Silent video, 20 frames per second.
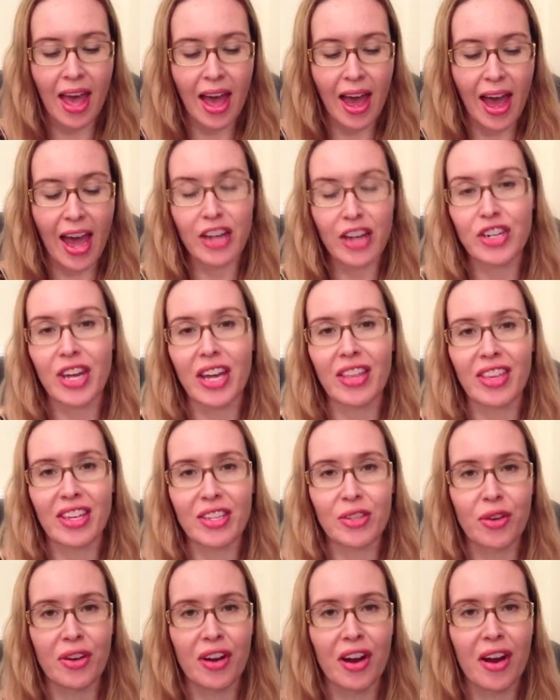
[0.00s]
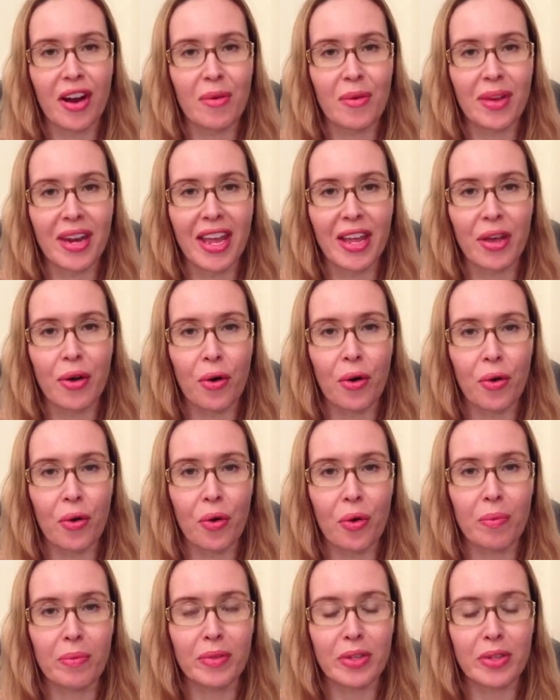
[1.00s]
I tried this on her when I got home.